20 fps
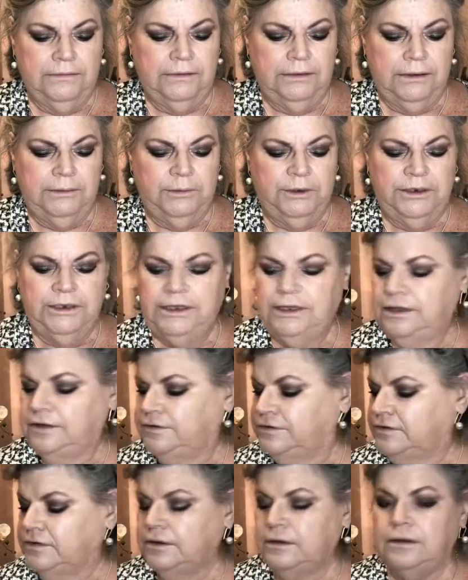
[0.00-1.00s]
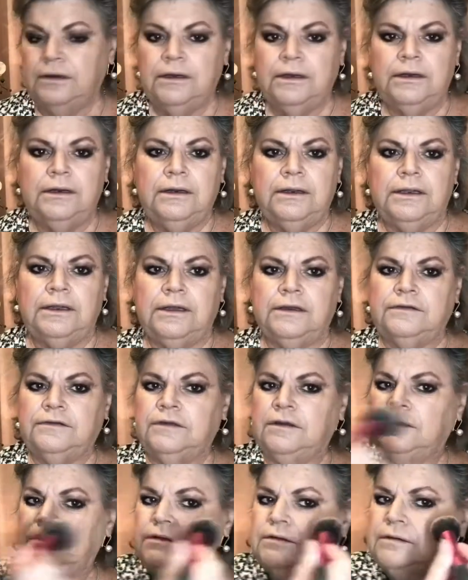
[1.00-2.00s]
And then on the other side,
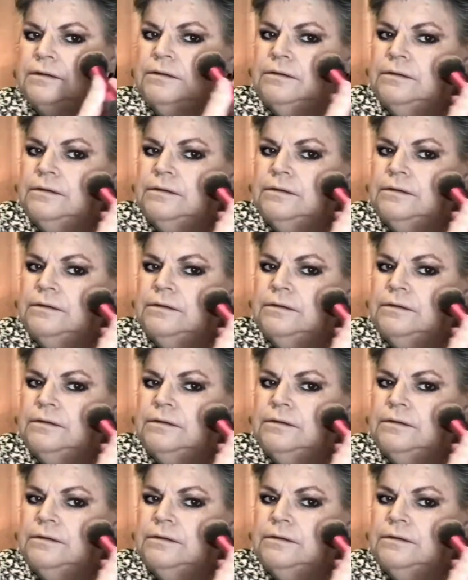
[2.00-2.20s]
excess.